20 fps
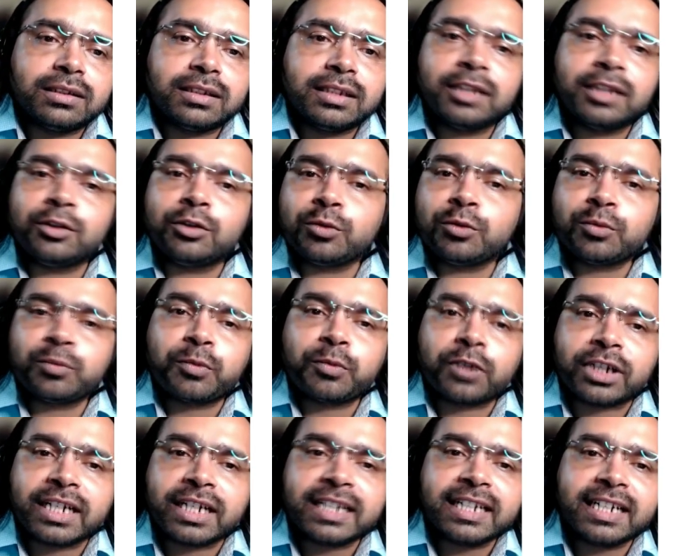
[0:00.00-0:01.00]
Then to
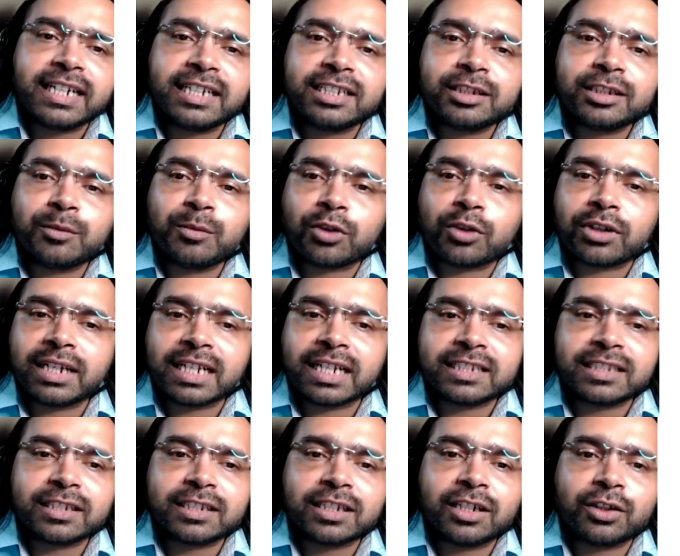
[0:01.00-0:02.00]
protect against broken
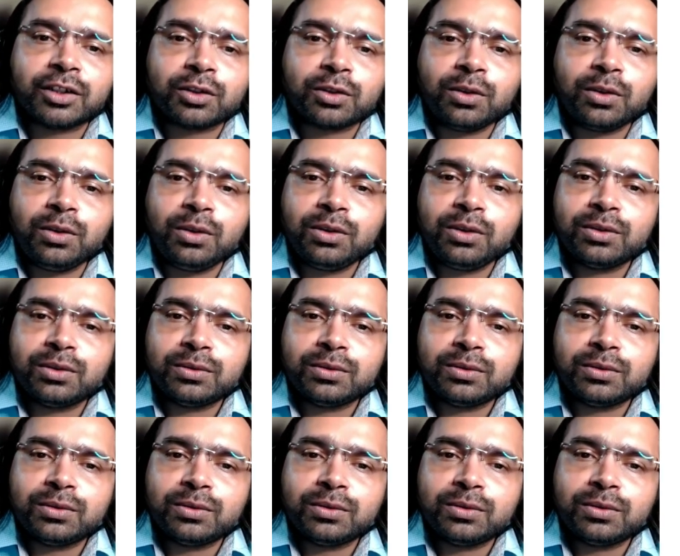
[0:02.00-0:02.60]
access control,